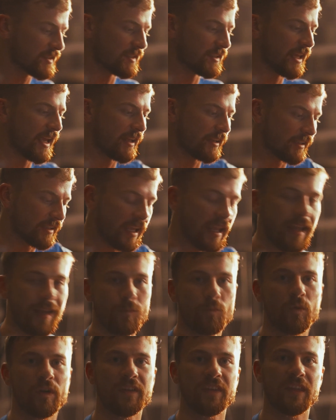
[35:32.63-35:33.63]
and that
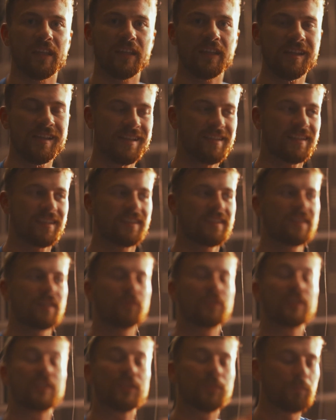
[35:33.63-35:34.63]
came with a sense of
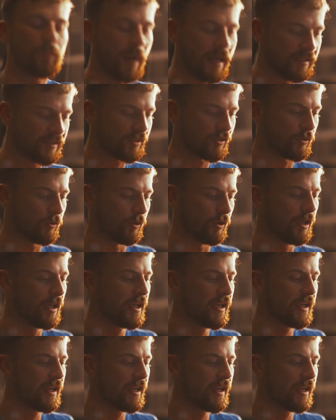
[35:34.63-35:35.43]
spectacle.